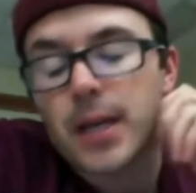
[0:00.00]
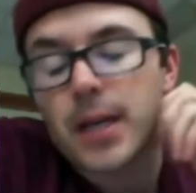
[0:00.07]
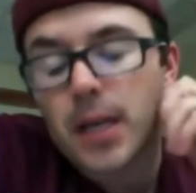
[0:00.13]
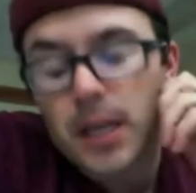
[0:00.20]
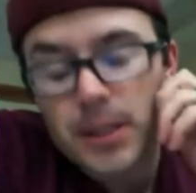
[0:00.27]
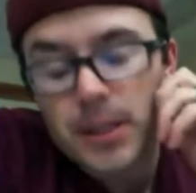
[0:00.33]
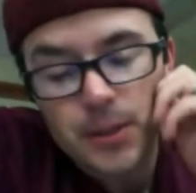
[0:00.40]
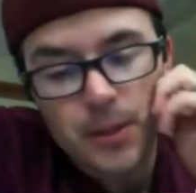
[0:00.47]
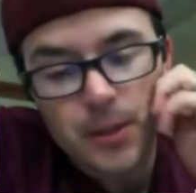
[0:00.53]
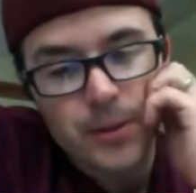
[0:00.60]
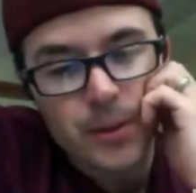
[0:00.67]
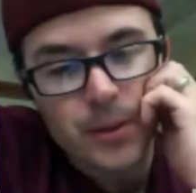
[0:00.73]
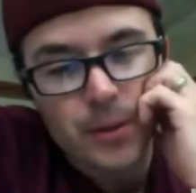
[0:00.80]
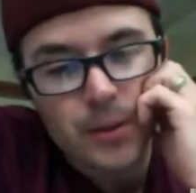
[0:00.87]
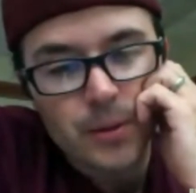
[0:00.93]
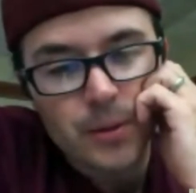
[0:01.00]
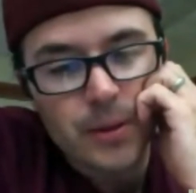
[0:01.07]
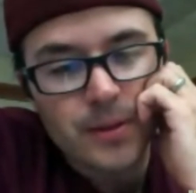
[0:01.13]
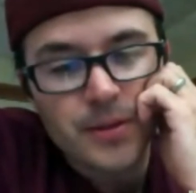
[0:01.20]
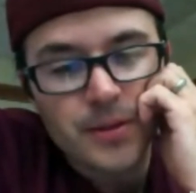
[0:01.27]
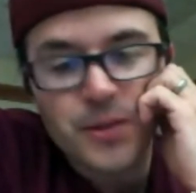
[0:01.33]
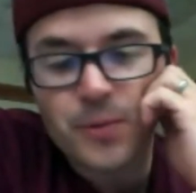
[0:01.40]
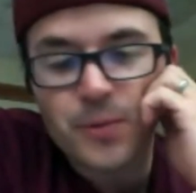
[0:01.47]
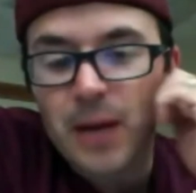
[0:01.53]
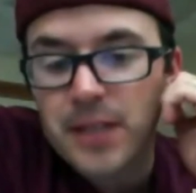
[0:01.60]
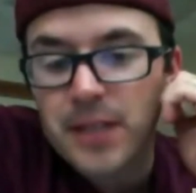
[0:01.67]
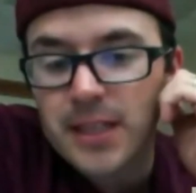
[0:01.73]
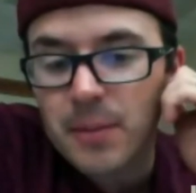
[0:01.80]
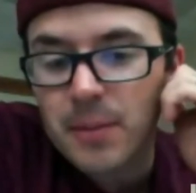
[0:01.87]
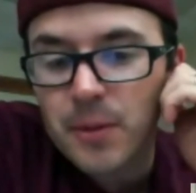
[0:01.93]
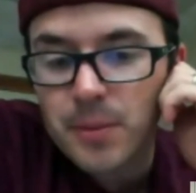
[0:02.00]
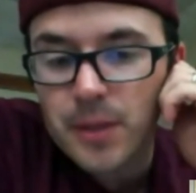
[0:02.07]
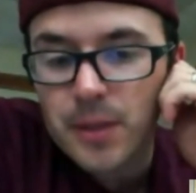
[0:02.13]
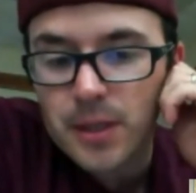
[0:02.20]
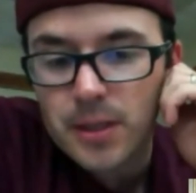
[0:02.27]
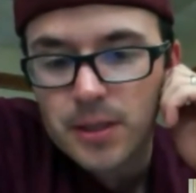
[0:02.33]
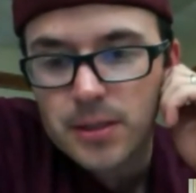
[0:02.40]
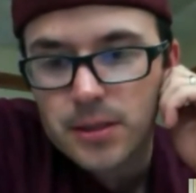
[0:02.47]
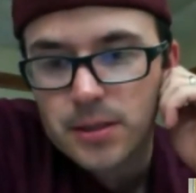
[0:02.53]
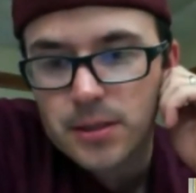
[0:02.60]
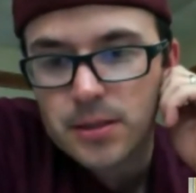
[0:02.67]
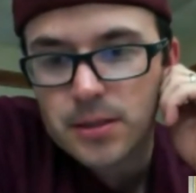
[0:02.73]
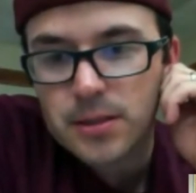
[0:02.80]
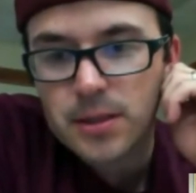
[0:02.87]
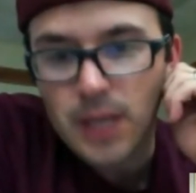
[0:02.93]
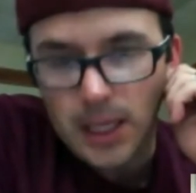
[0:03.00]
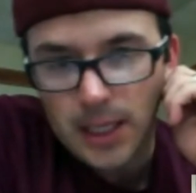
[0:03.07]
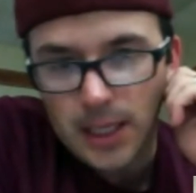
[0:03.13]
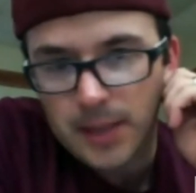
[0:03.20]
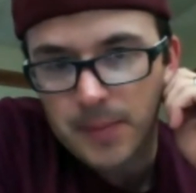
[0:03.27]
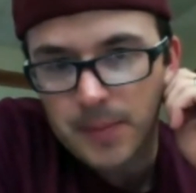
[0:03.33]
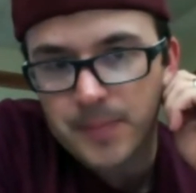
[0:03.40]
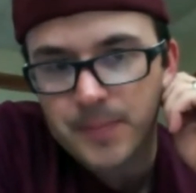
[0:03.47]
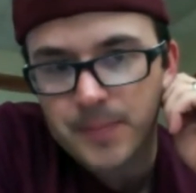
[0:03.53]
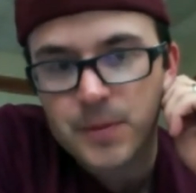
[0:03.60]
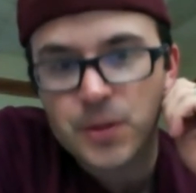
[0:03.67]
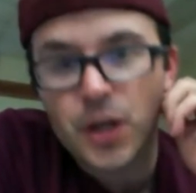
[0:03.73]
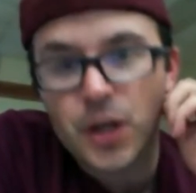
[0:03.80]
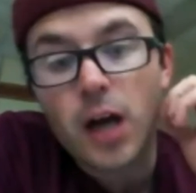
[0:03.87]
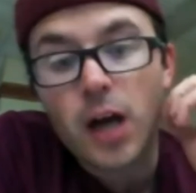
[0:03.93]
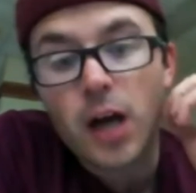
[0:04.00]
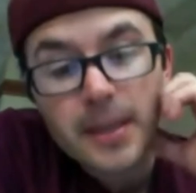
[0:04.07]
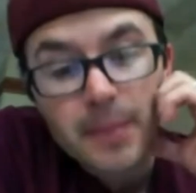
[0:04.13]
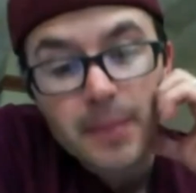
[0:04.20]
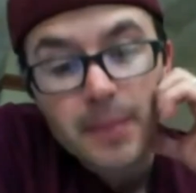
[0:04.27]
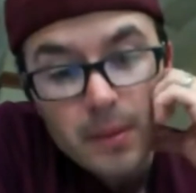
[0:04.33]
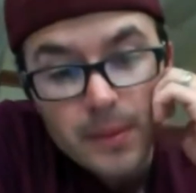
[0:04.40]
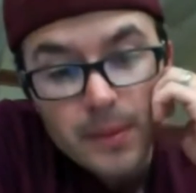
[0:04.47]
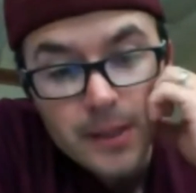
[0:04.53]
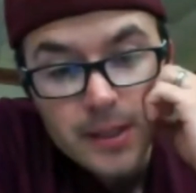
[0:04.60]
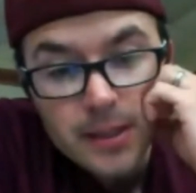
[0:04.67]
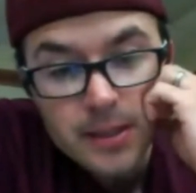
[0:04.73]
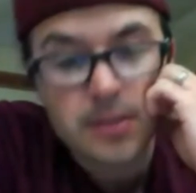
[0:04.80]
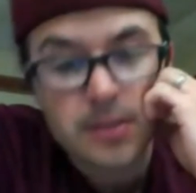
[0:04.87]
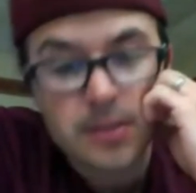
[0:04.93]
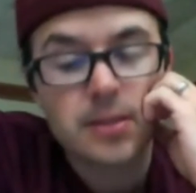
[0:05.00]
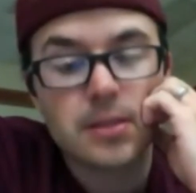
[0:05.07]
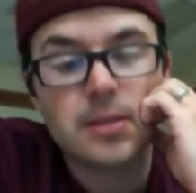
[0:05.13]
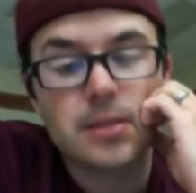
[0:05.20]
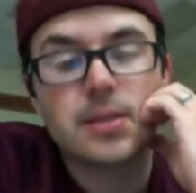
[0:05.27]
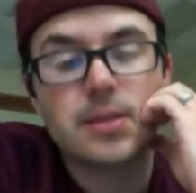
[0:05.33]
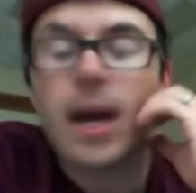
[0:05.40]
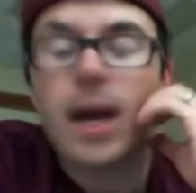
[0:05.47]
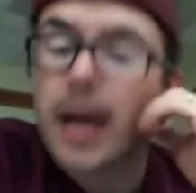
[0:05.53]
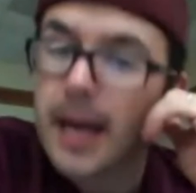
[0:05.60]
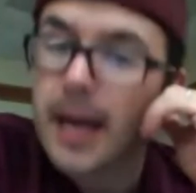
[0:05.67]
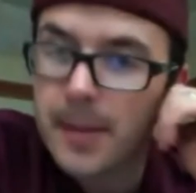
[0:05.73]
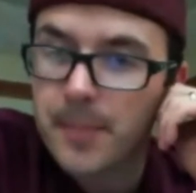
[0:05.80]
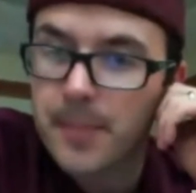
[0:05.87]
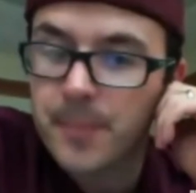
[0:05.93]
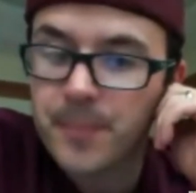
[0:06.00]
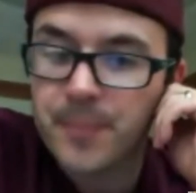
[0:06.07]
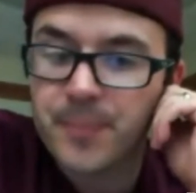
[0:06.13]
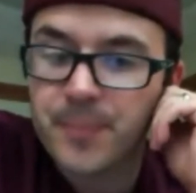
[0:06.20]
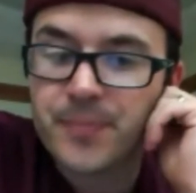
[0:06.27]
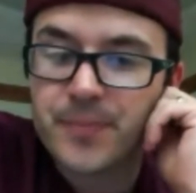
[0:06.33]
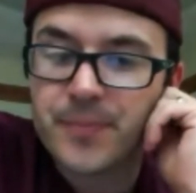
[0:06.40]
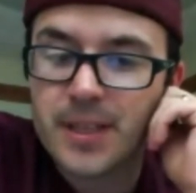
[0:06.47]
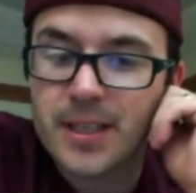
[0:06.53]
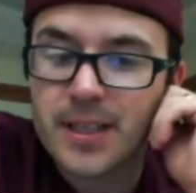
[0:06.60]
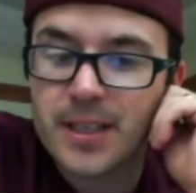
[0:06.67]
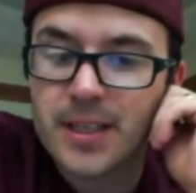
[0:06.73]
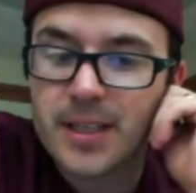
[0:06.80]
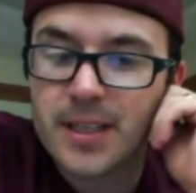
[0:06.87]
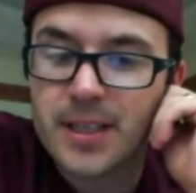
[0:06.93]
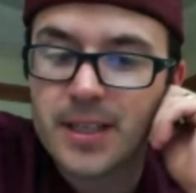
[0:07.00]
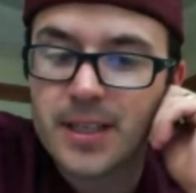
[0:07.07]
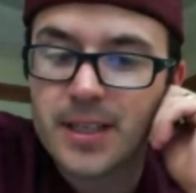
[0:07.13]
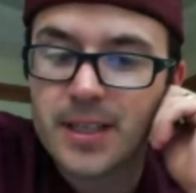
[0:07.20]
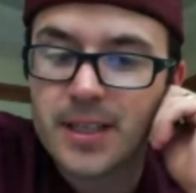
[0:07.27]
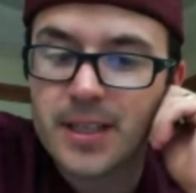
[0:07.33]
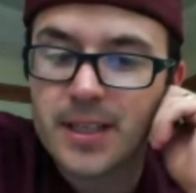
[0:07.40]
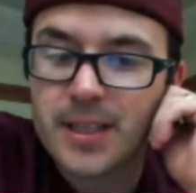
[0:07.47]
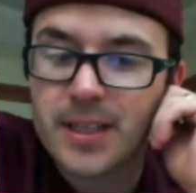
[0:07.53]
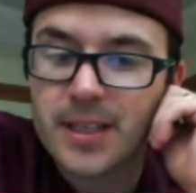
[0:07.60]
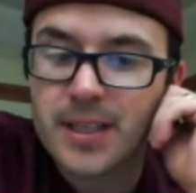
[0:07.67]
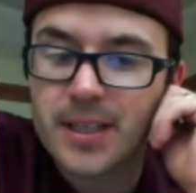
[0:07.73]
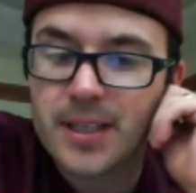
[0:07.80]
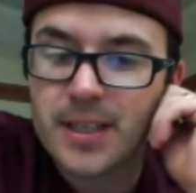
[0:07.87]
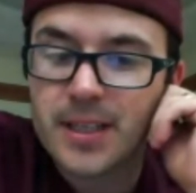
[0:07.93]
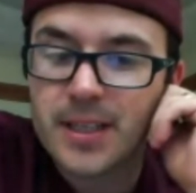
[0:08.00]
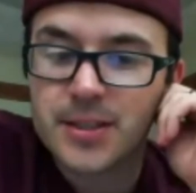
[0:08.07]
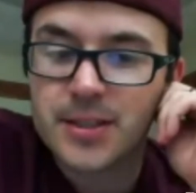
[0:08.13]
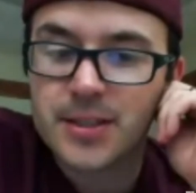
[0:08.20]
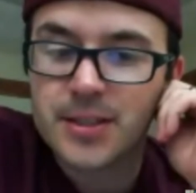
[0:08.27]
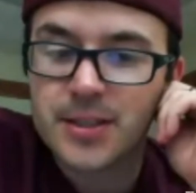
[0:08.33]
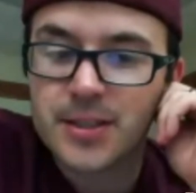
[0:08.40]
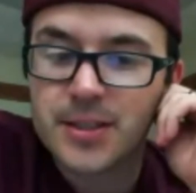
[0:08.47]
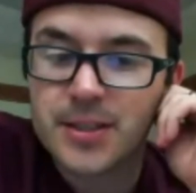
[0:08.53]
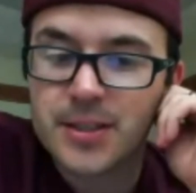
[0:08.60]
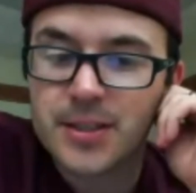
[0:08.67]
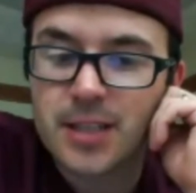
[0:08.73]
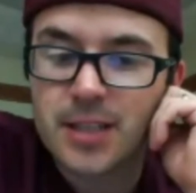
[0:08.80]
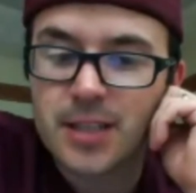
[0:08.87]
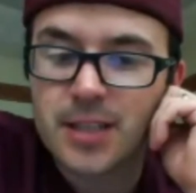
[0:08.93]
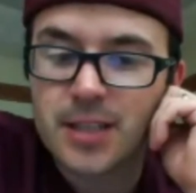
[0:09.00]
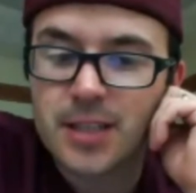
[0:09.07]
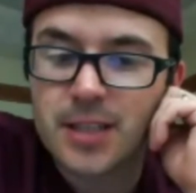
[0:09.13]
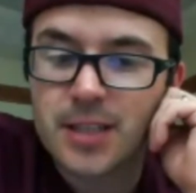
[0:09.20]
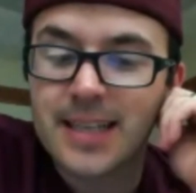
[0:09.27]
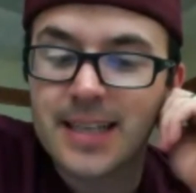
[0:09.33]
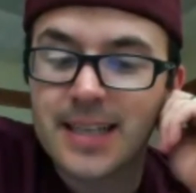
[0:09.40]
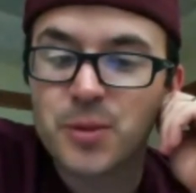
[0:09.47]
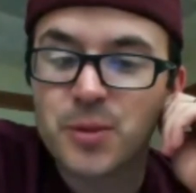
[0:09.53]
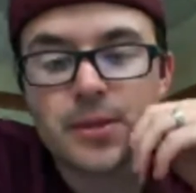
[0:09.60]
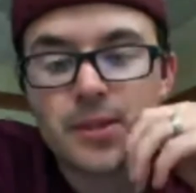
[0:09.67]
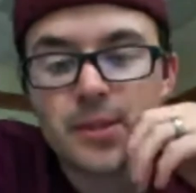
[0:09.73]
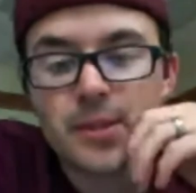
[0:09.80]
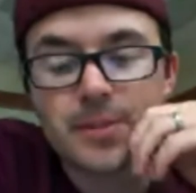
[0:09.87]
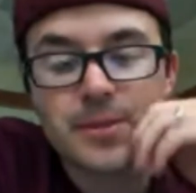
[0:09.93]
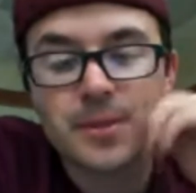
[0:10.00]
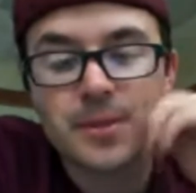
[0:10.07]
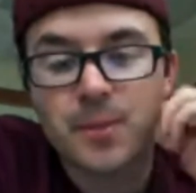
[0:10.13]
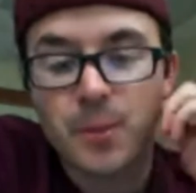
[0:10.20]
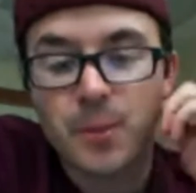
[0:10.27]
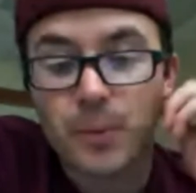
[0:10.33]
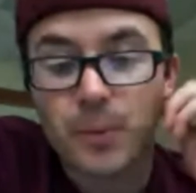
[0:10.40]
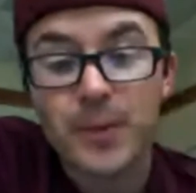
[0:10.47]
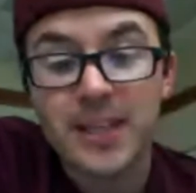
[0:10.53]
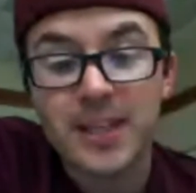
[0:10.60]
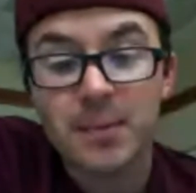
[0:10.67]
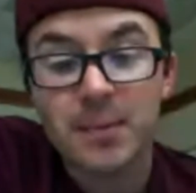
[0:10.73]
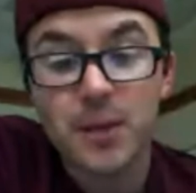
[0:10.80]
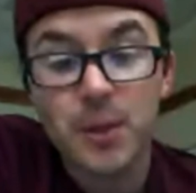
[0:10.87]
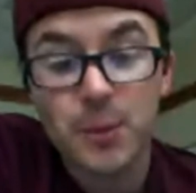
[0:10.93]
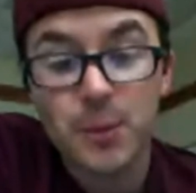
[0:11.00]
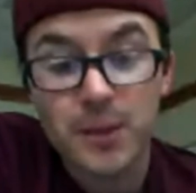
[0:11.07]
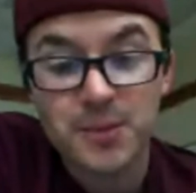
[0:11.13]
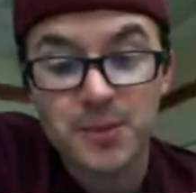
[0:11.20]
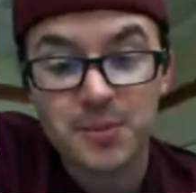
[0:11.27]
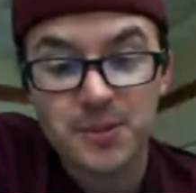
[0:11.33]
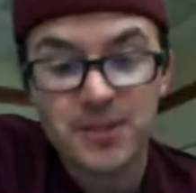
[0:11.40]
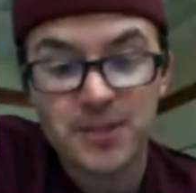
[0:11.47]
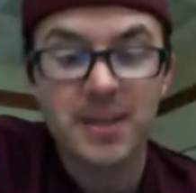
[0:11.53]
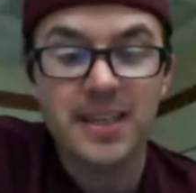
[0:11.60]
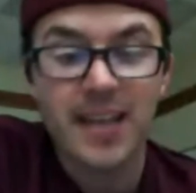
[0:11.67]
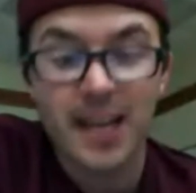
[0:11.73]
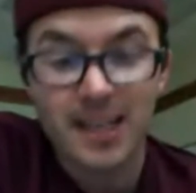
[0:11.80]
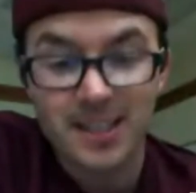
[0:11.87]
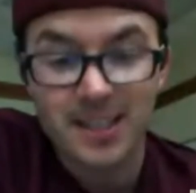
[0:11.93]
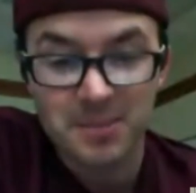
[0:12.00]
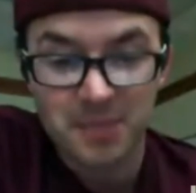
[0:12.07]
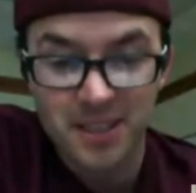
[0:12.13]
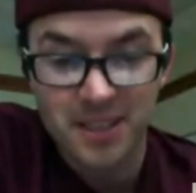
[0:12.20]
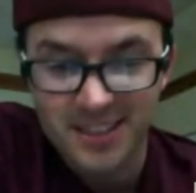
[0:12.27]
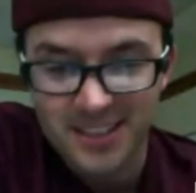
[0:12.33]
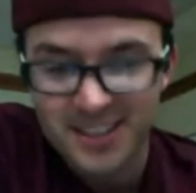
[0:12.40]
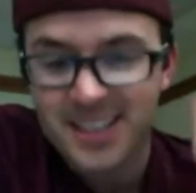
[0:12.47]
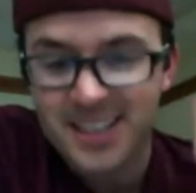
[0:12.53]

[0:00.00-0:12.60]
So, surrounding them with books, talking about books, and just letting them talk to each other about books, I think, or some simple read The Book Whisperer by Donald Miller.